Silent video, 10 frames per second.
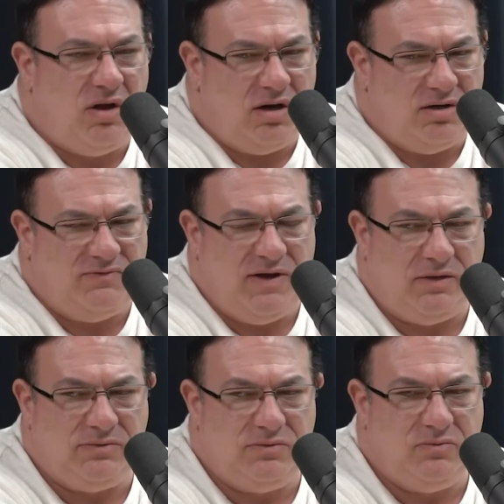
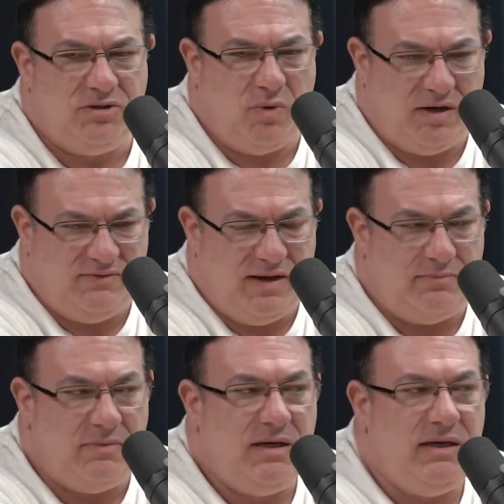Lagerfeld was one of
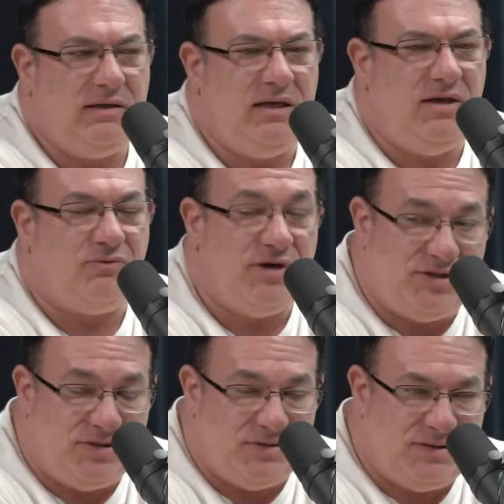them. Keith
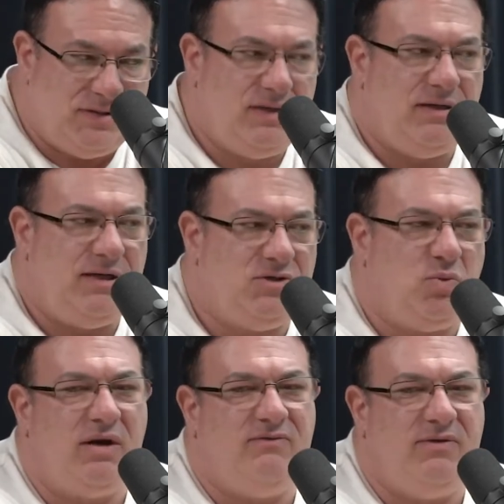Richards is
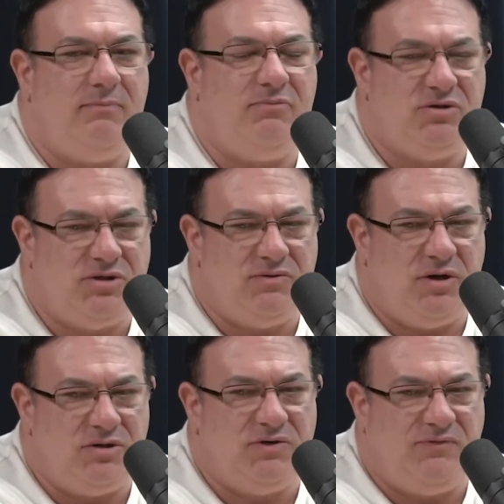one of them. There's
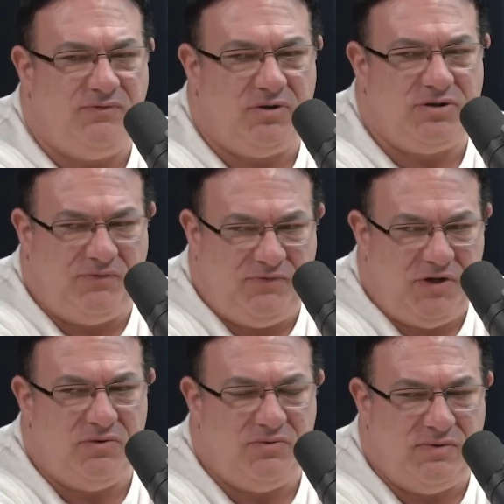there's a there's a
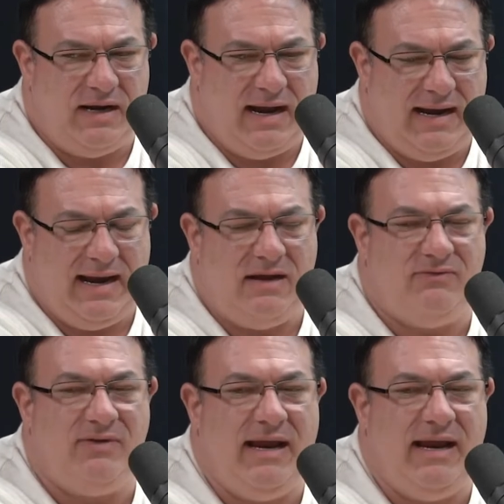few that I have.